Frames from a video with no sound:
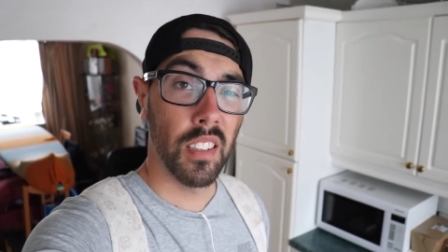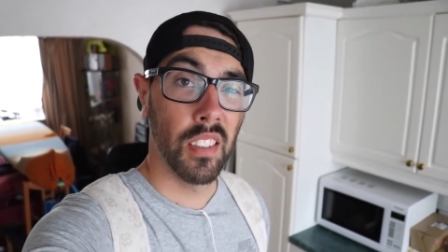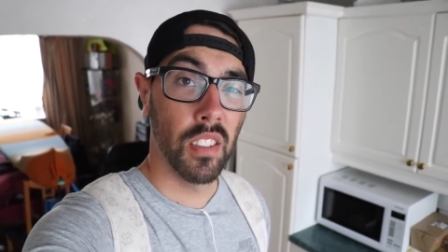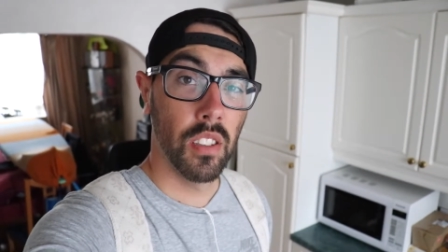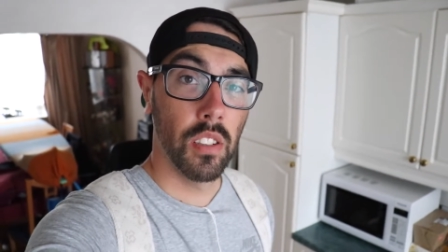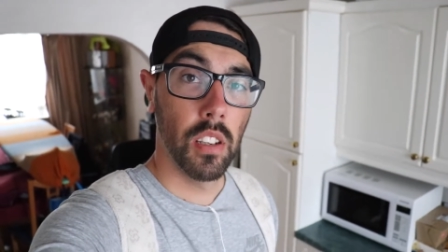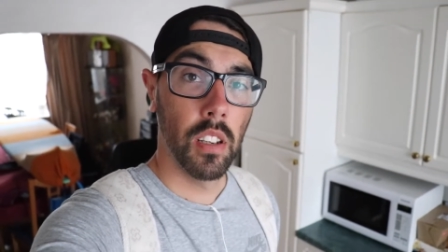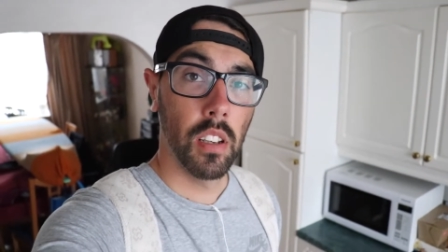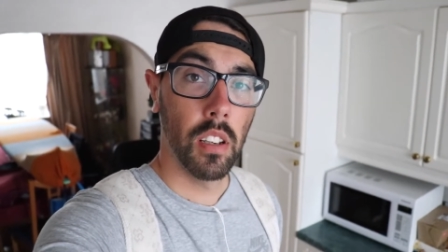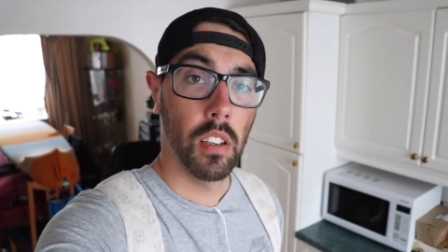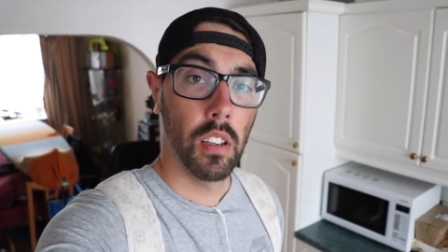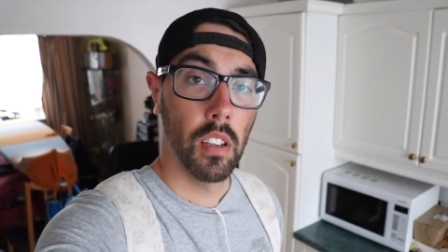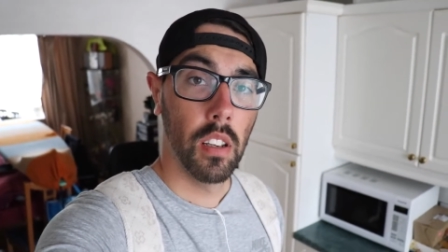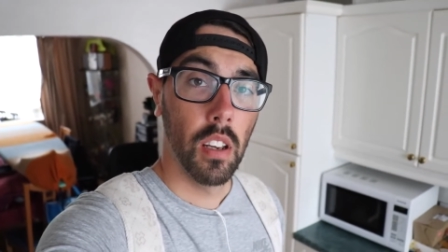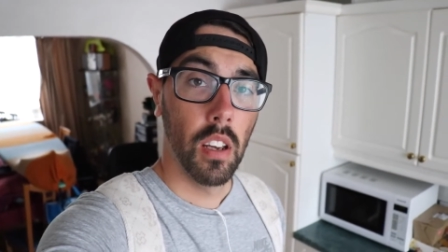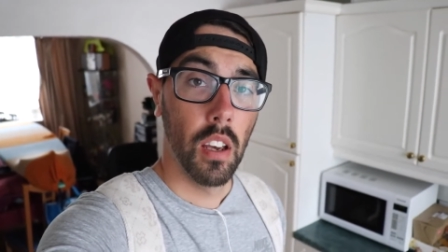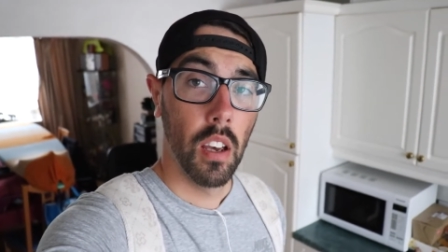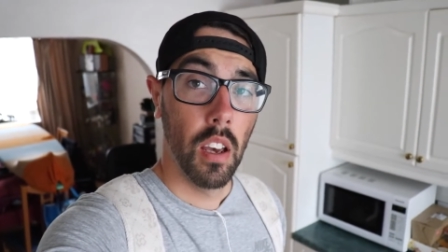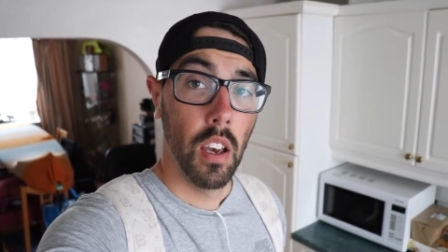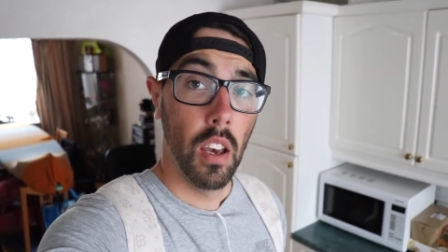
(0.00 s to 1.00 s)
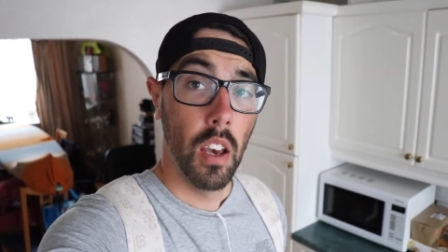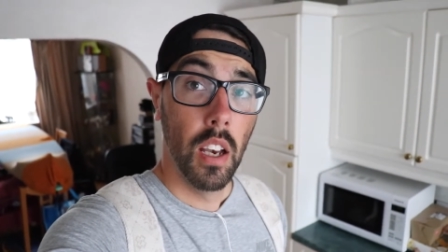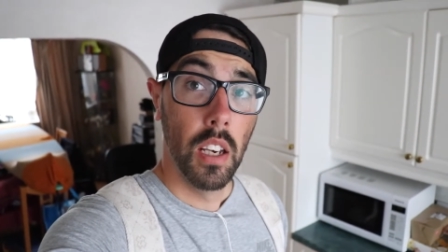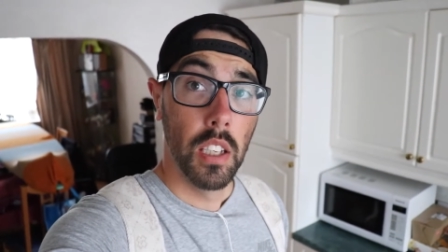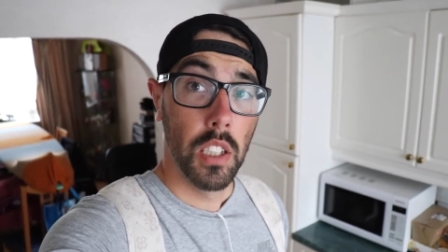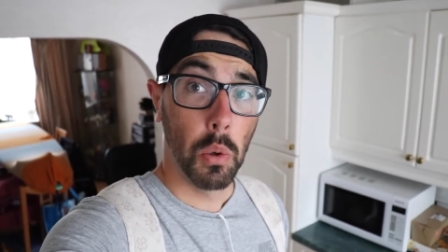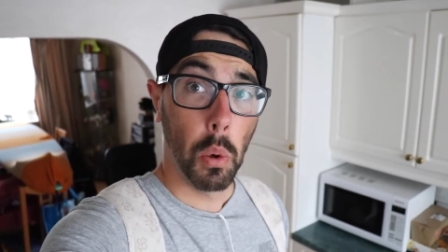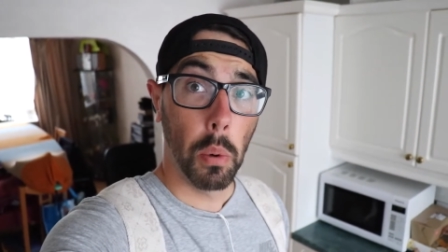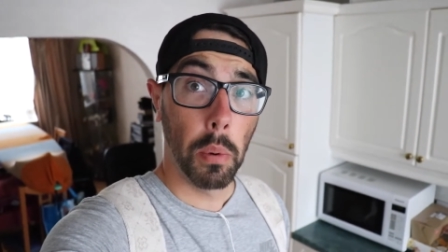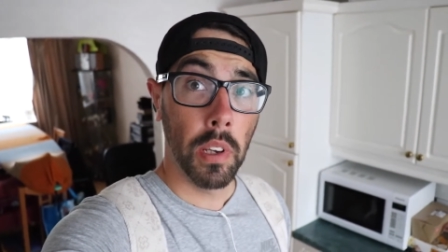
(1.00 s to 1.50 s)
and
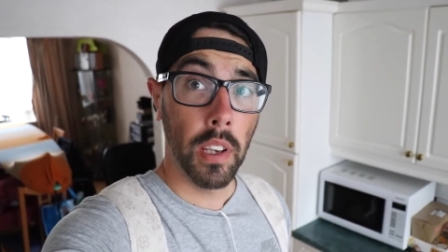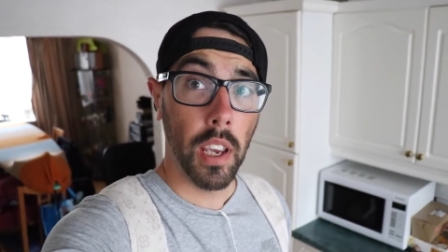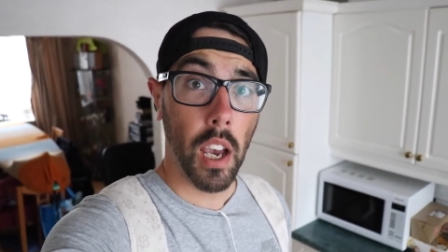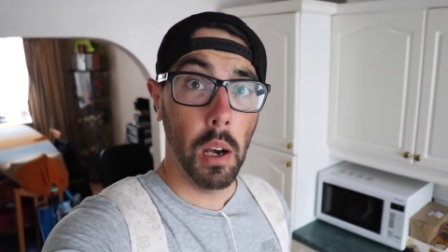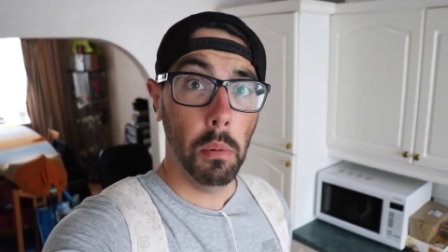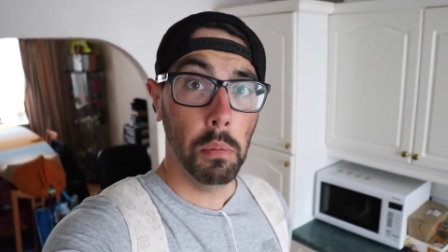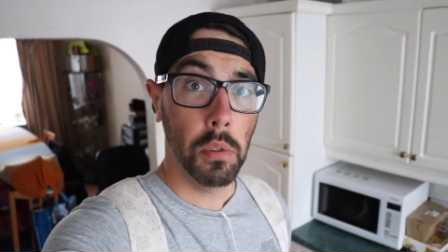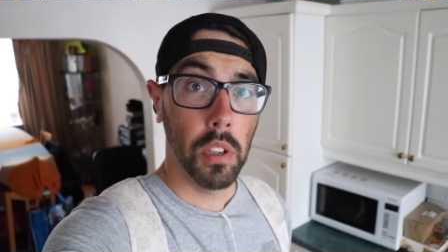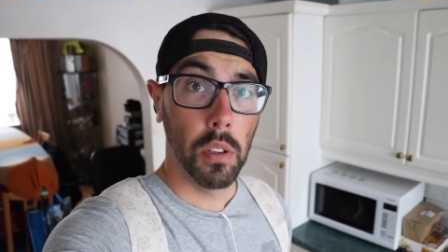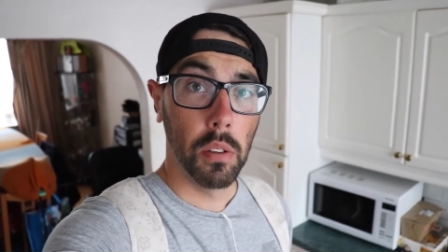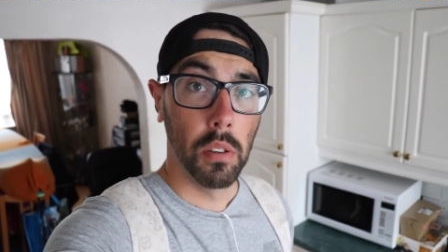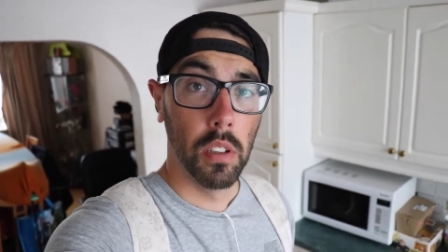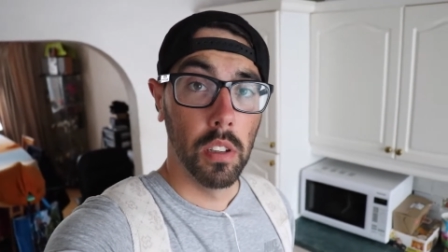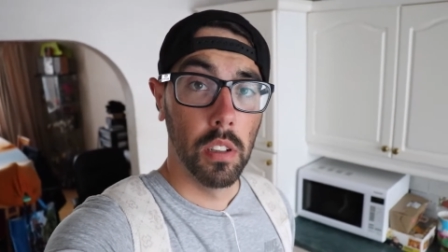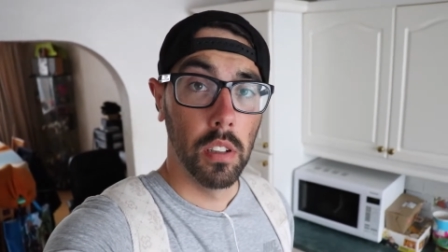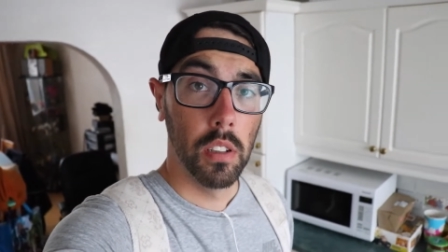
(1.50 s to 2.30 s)
see what we can get up to.